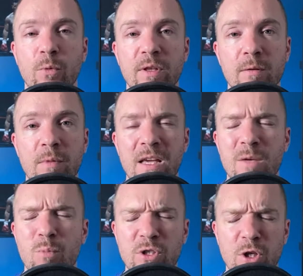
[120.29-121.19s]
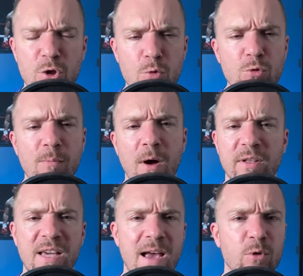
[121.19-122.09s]
with him. He brings a huge amount of
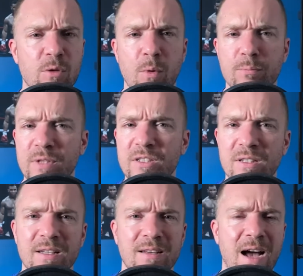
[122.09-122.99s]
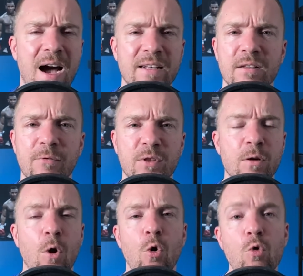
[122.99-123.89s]
cameras and publicity and eyes and everything.
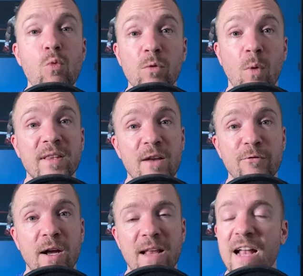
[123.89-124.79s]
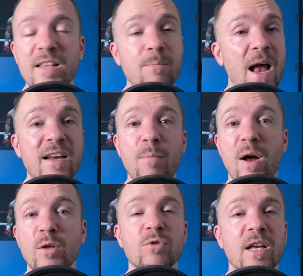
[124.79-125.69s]
Who wouldn't want that fight?
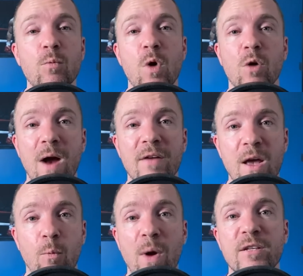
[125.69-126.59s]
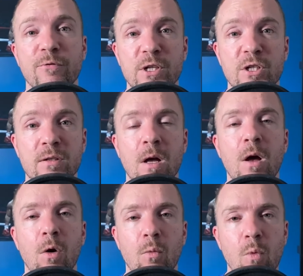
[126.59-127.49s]
Anybody who's anywhere around that weight division
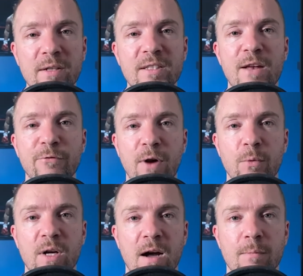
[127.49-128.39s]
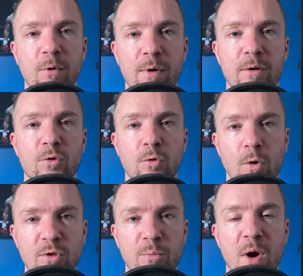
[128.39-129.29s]
wants that fight with Conor McGregor, so
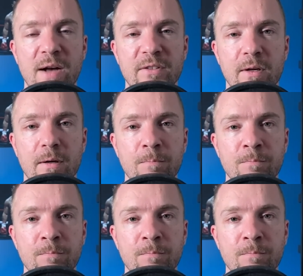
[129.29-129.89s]
no surprise there.